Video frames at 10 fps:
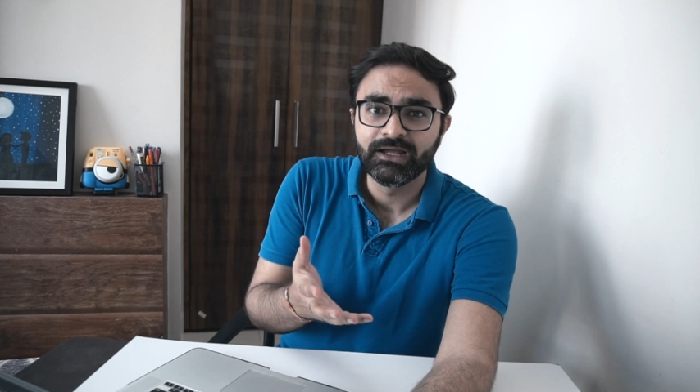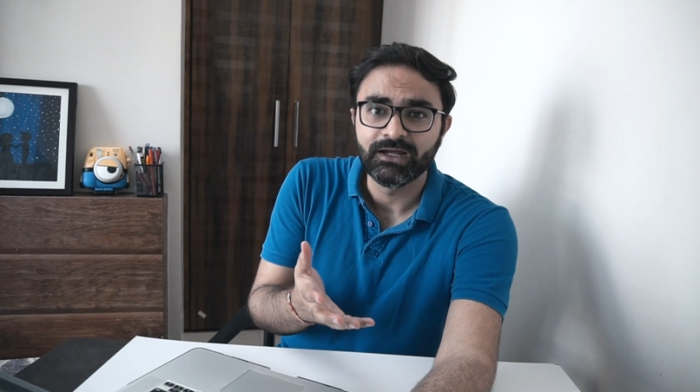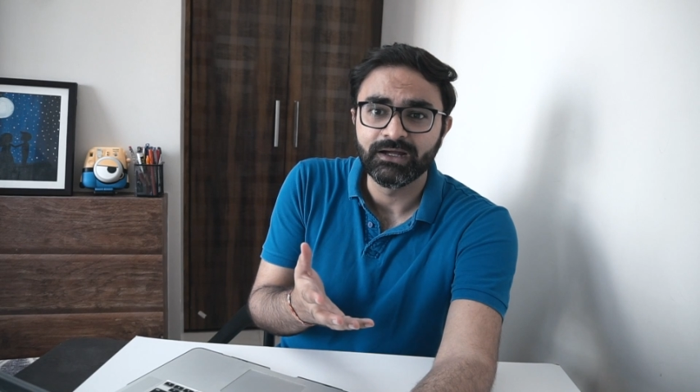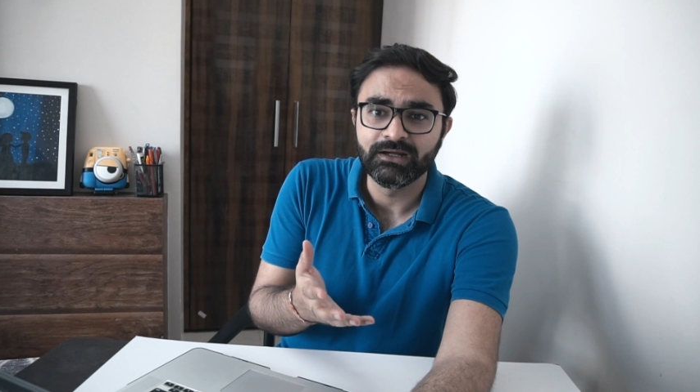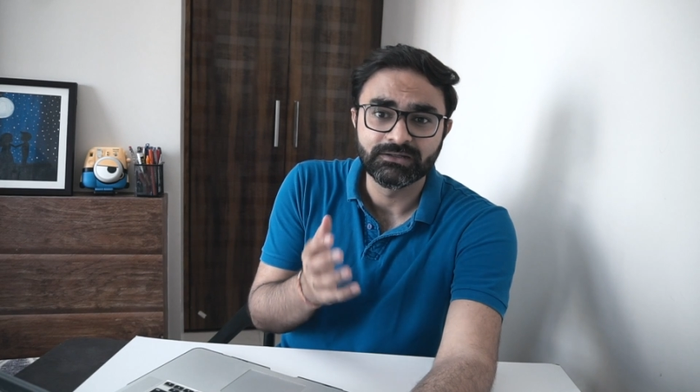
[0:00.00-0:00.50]

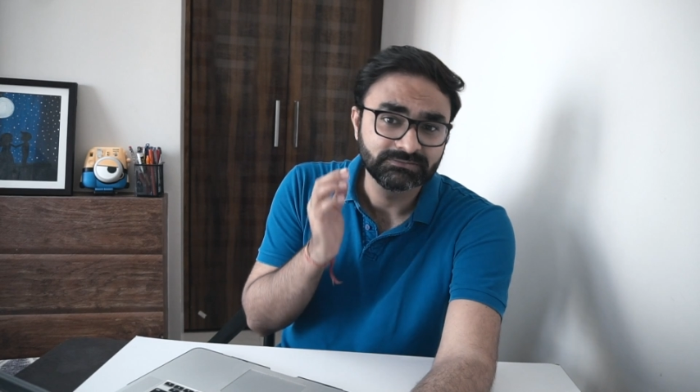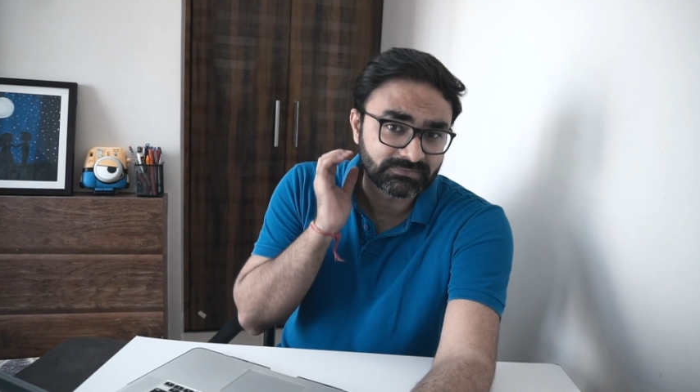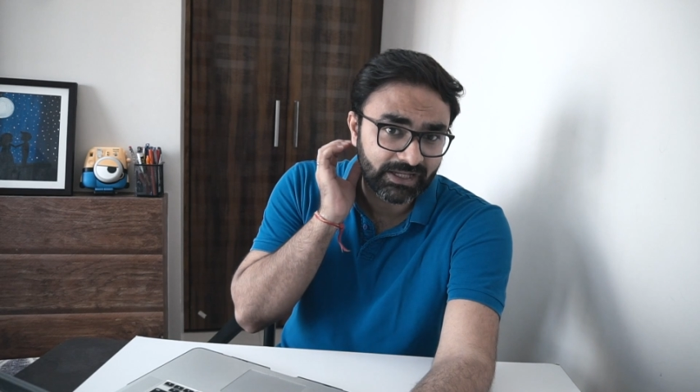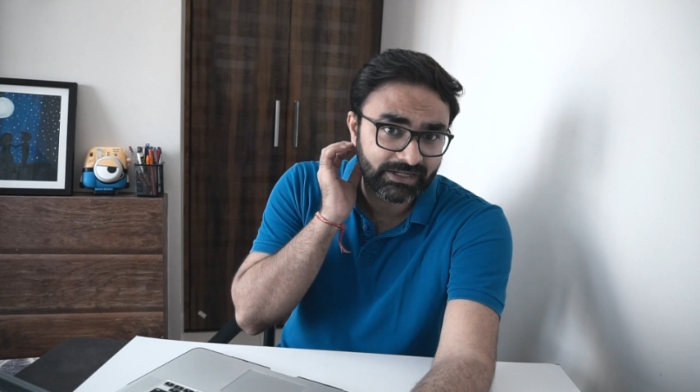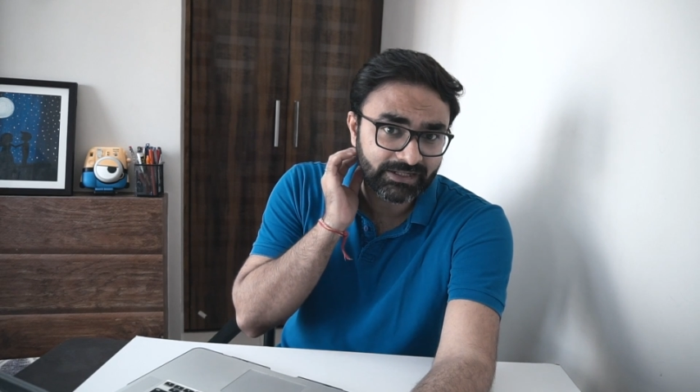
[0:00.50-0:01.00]
I
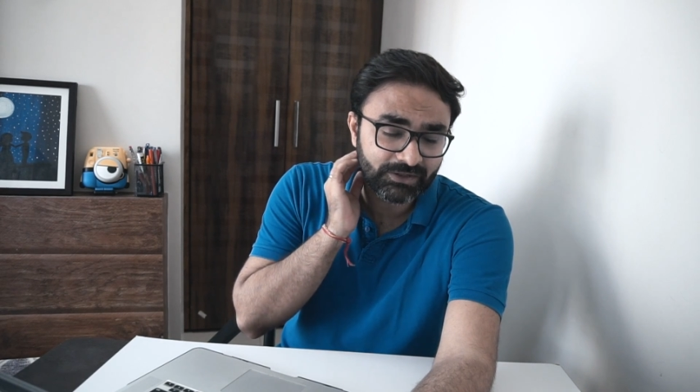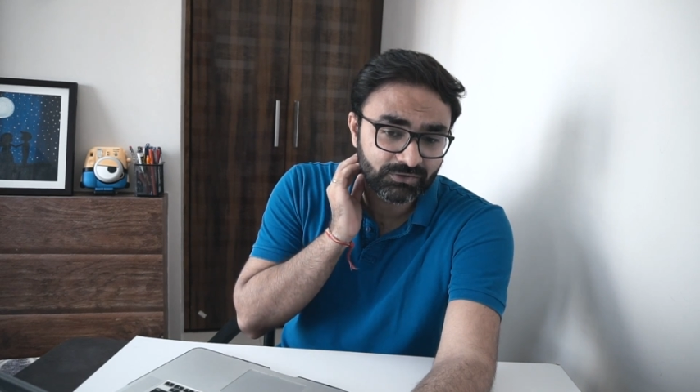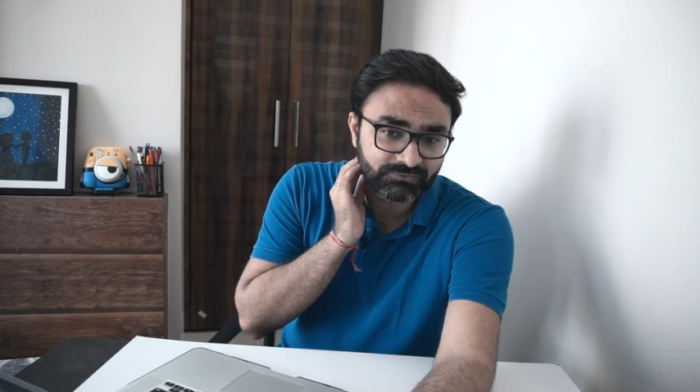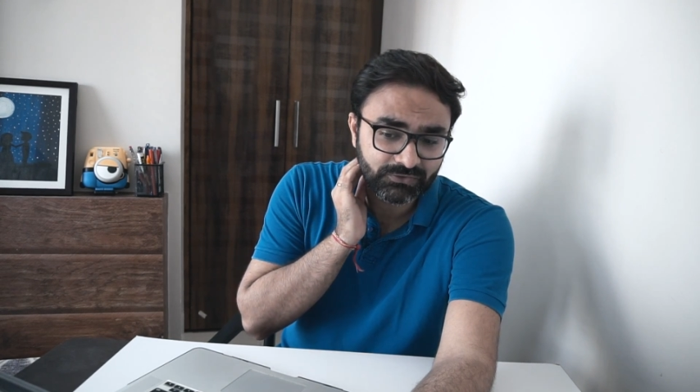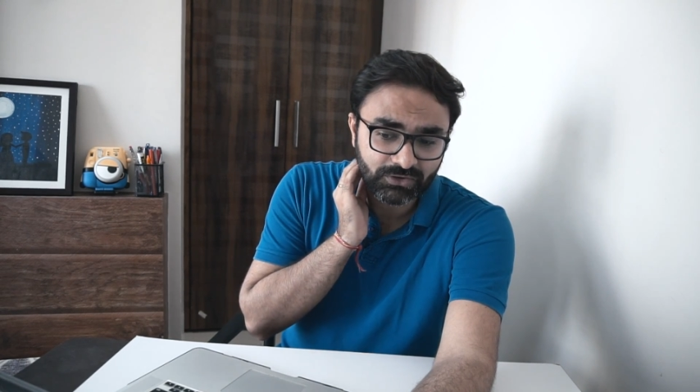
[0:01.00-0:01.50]
had kind
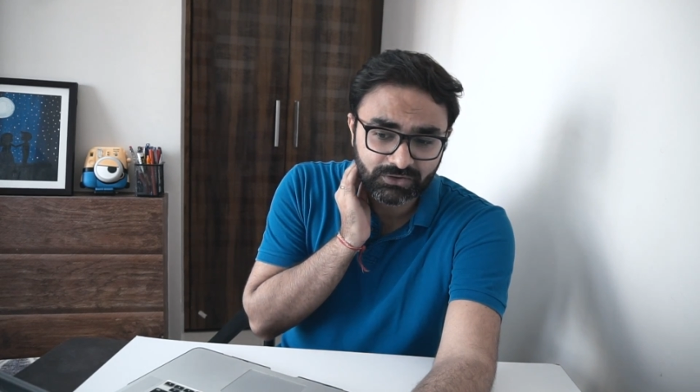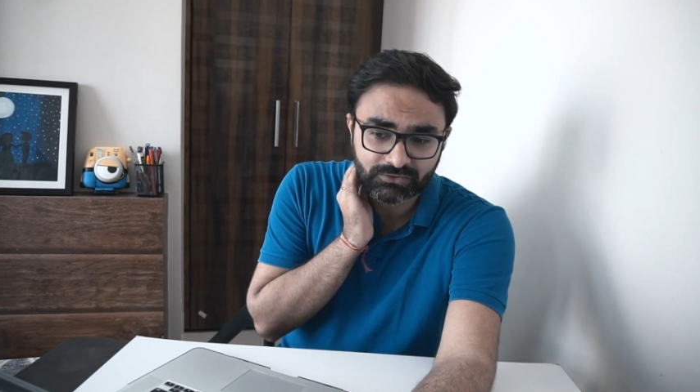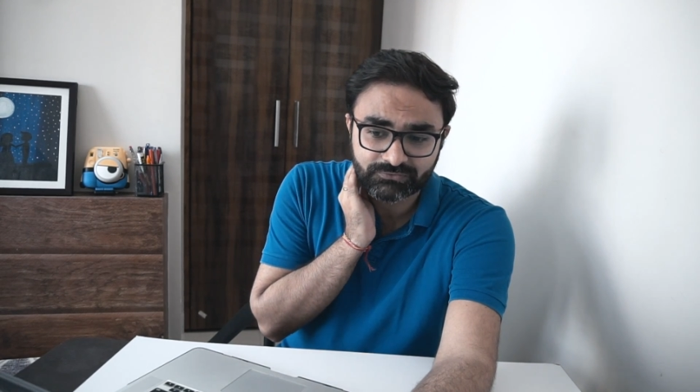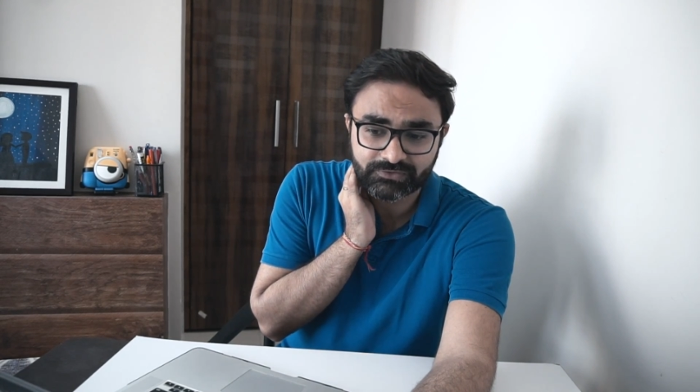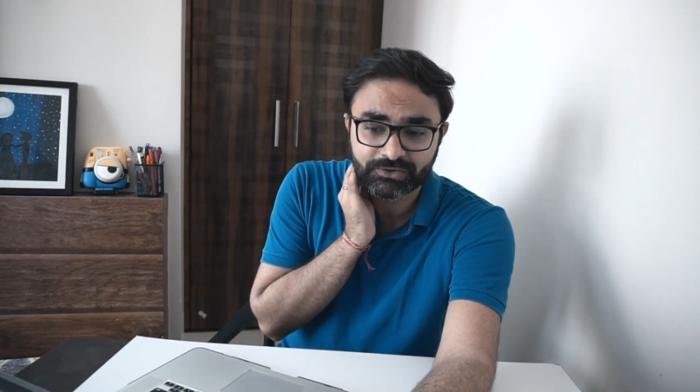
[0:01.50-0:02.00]
of thought
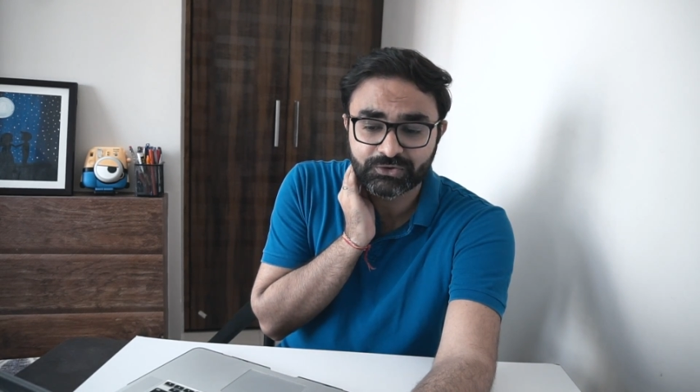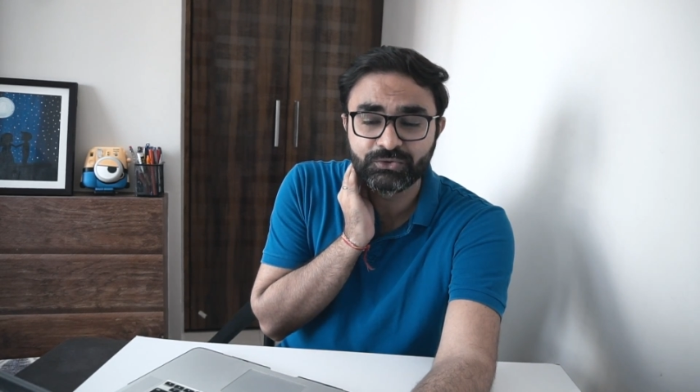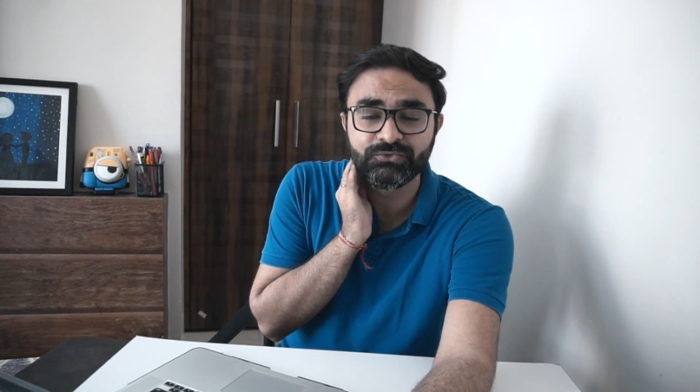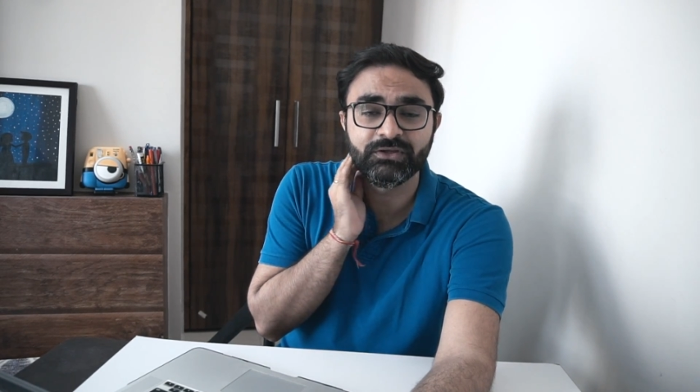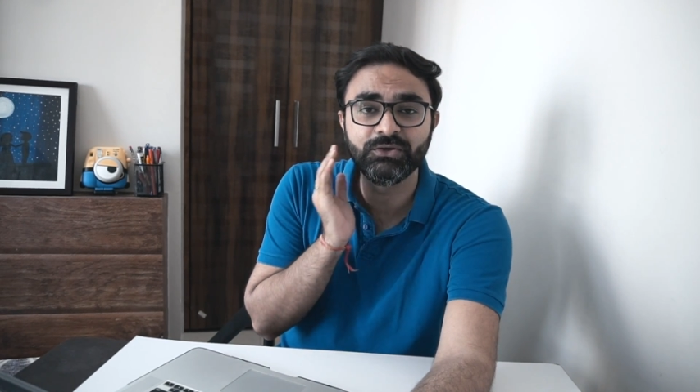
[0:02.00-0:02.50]
of
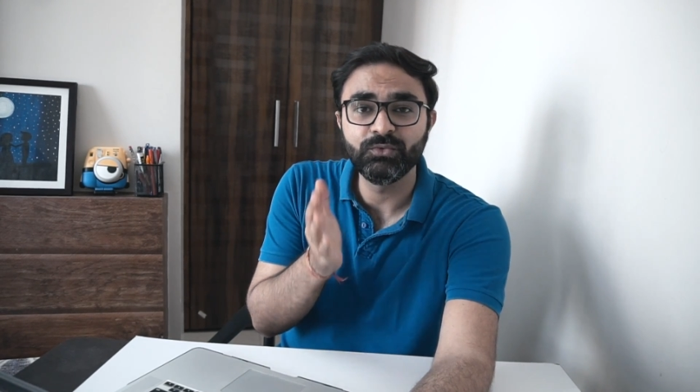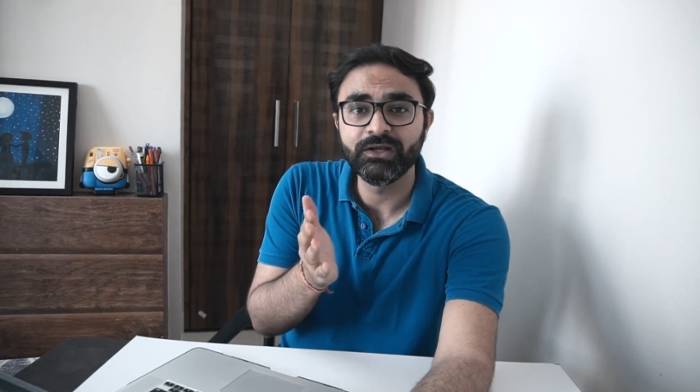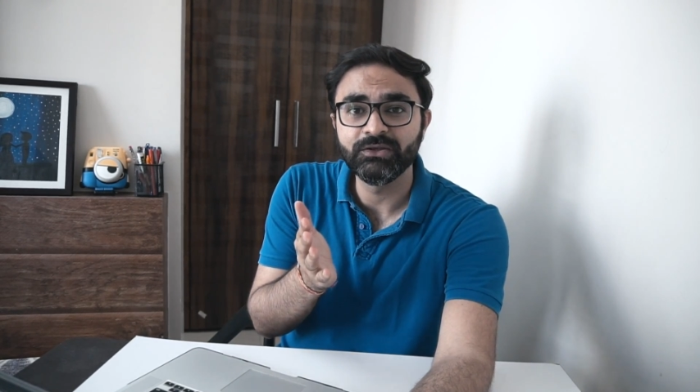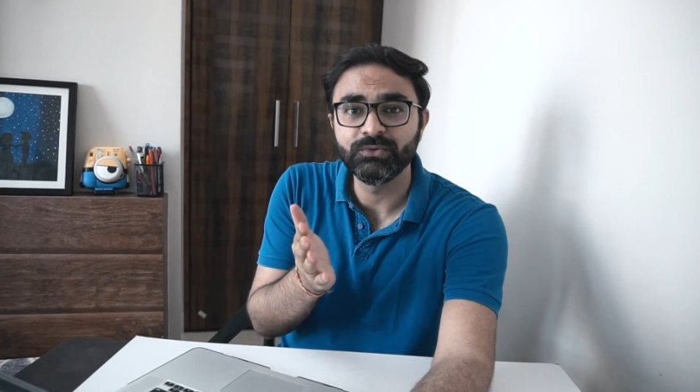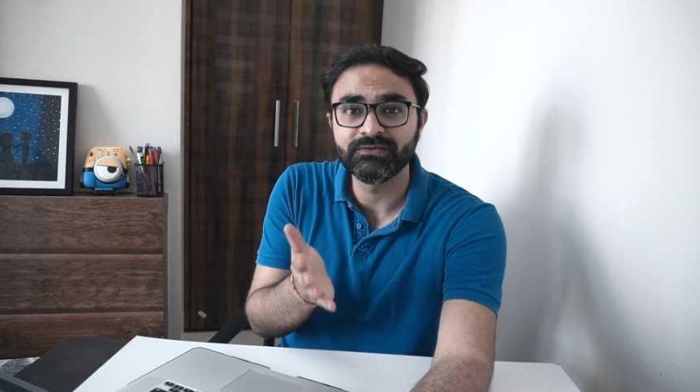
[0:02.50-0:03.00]
introducing
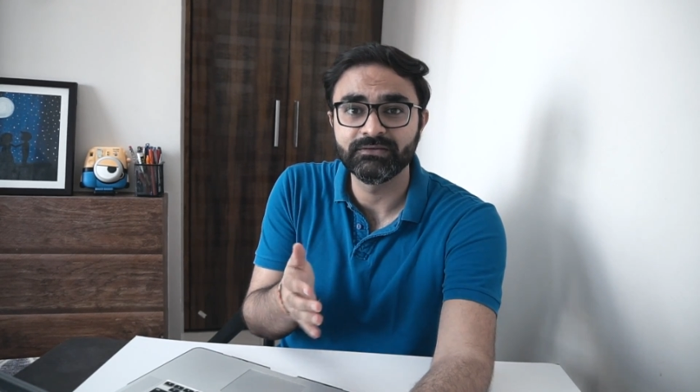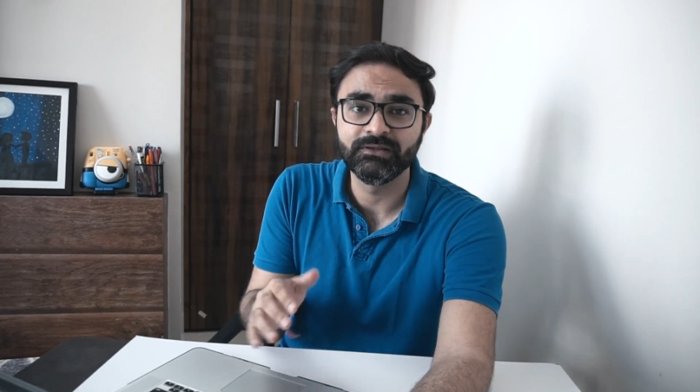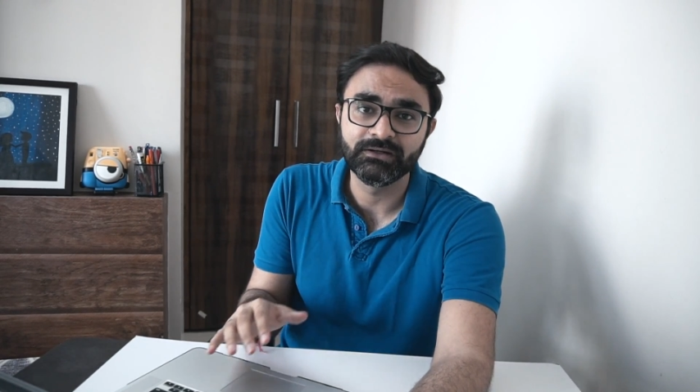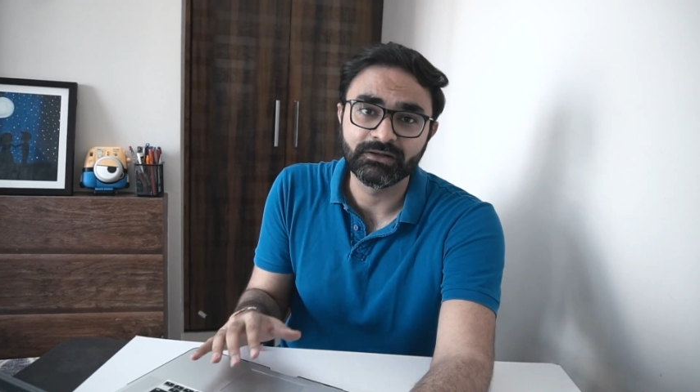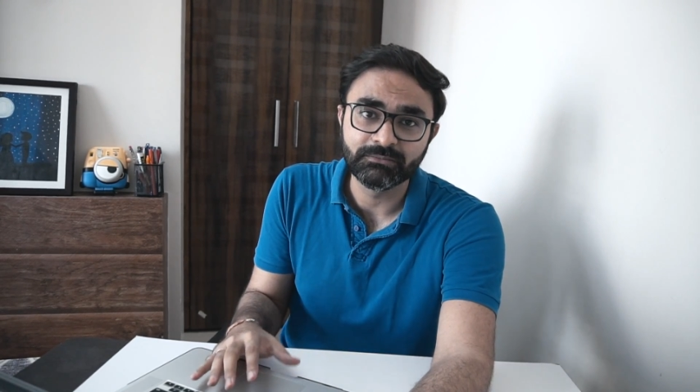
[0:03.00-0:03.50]
UI and UX in
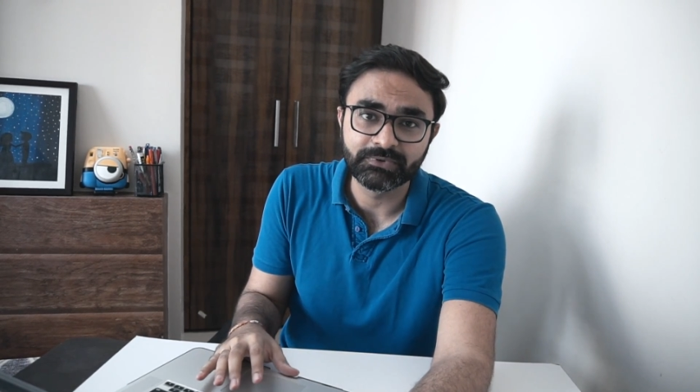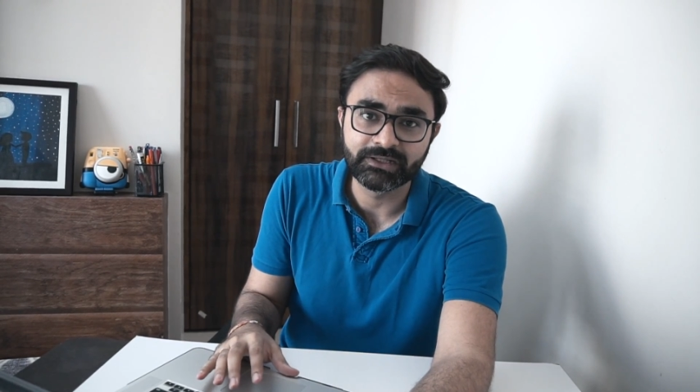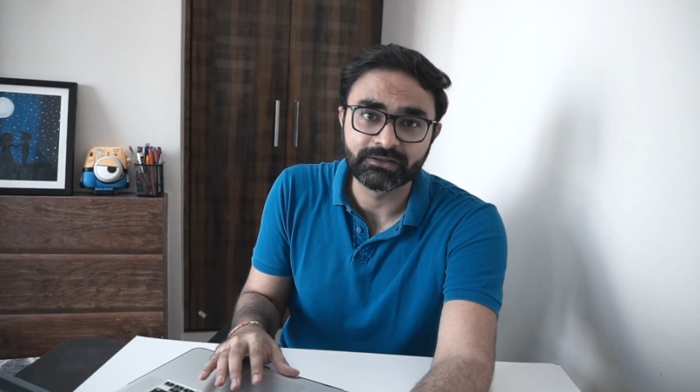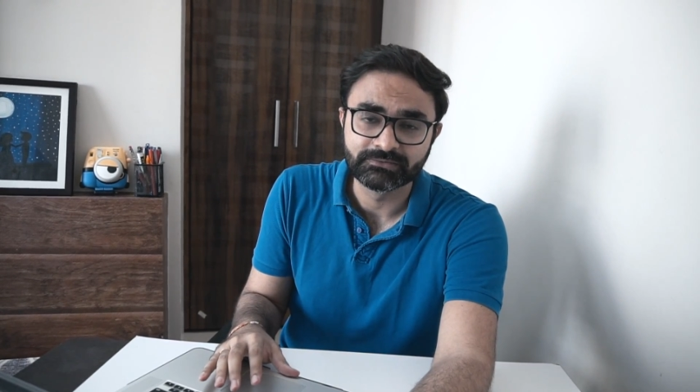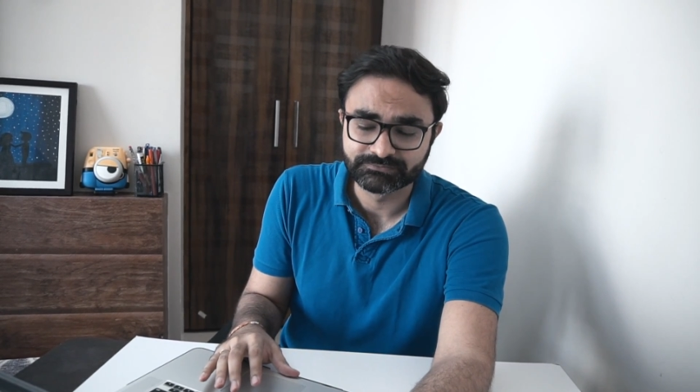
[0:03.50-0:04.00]
that company.